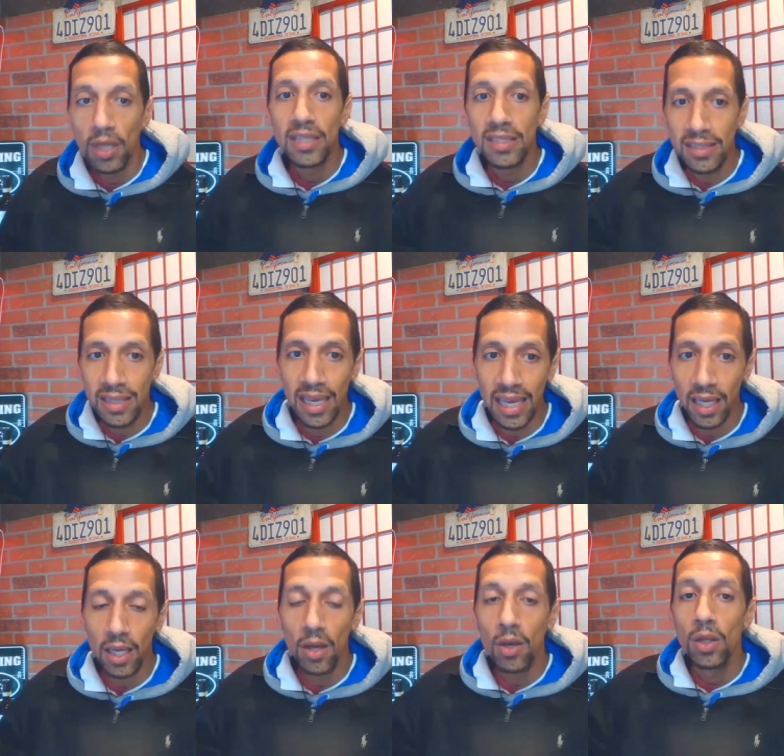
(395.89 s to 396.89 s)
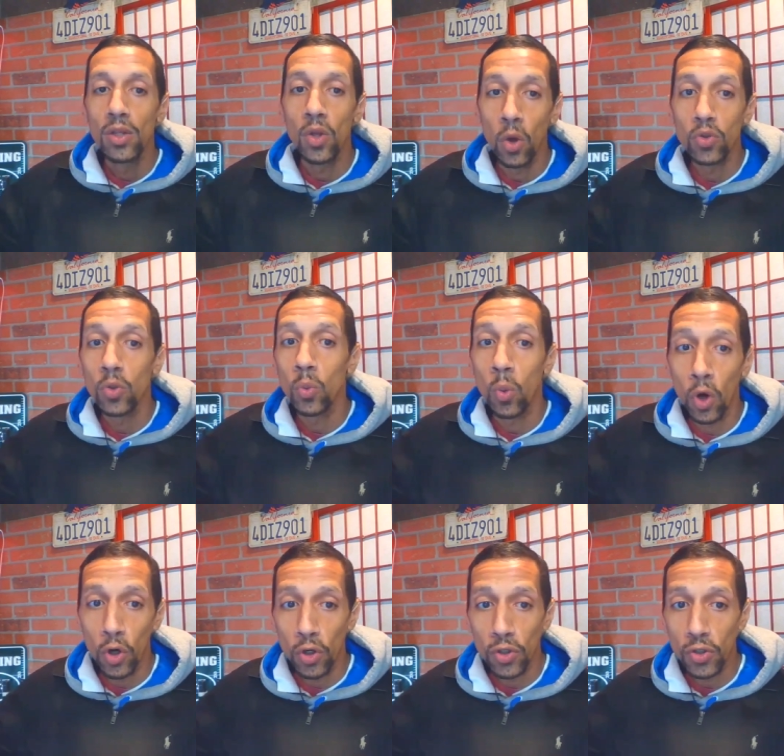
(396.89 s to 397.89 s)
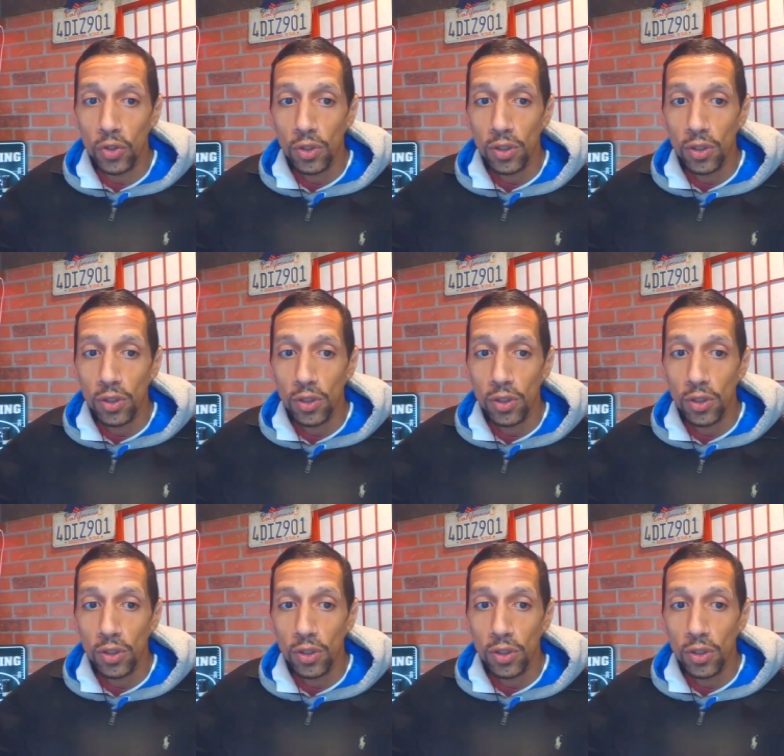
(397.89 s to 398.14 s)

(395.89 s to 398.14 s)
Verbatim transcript: saying those words